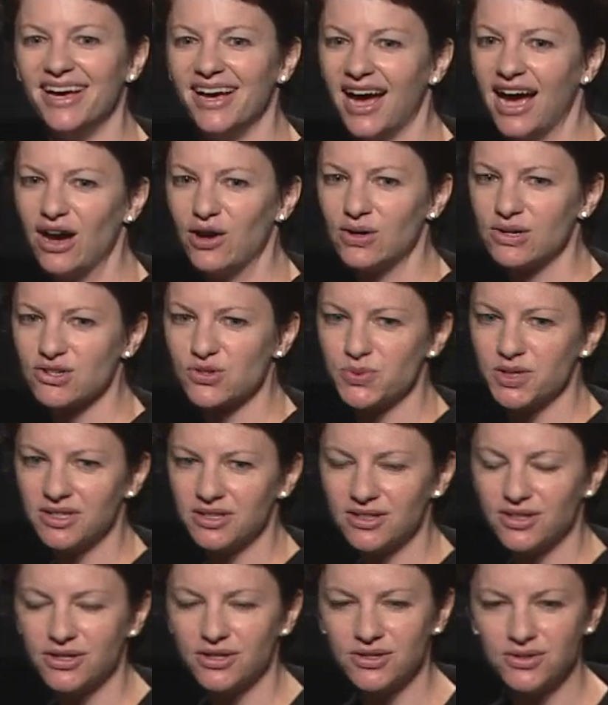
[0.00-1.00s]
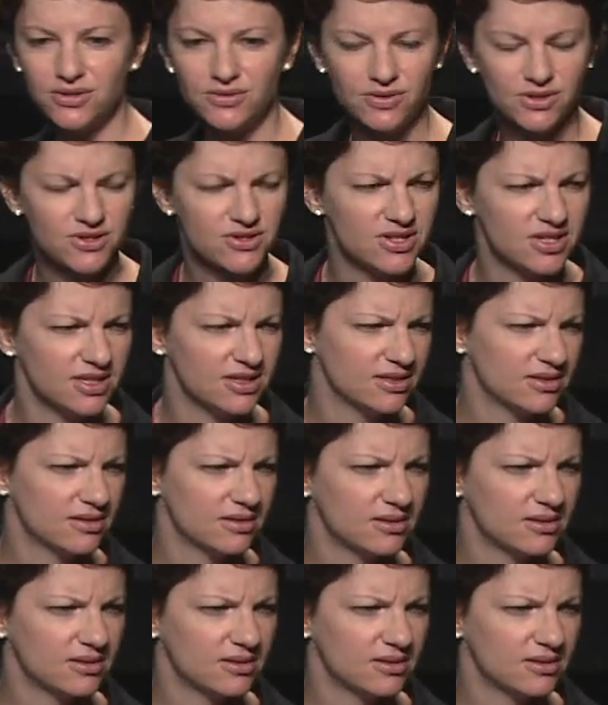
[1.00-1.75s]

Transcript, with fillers: How else are we going to go to university?"